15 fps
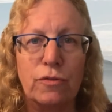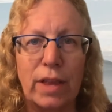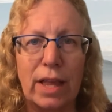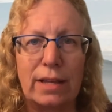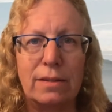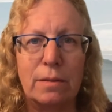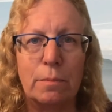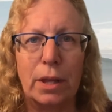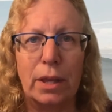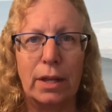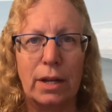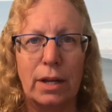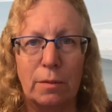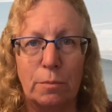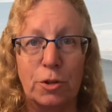
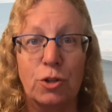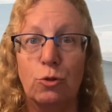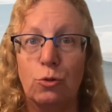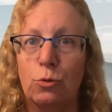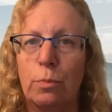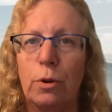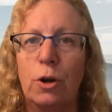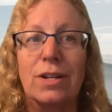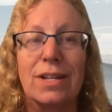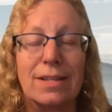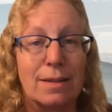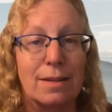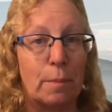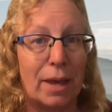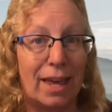flexibility to
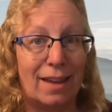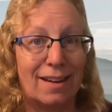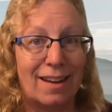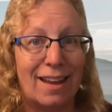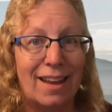participate.